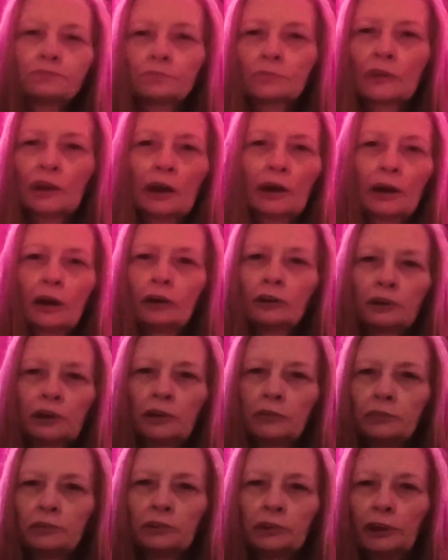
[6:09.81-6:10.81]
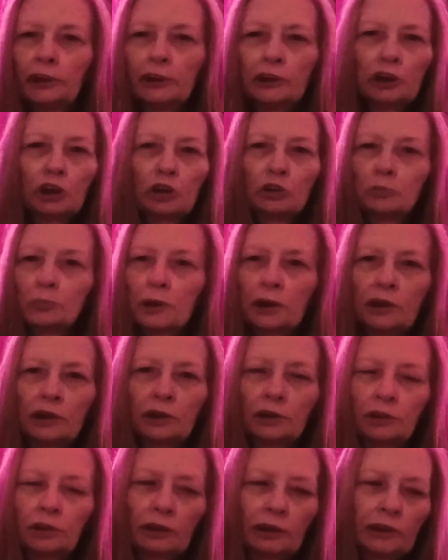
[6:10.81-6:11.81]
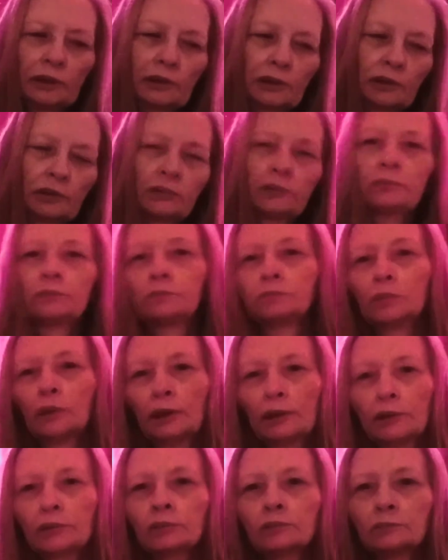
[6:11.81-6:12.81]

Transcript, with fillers: And I'll never let it go to my head like like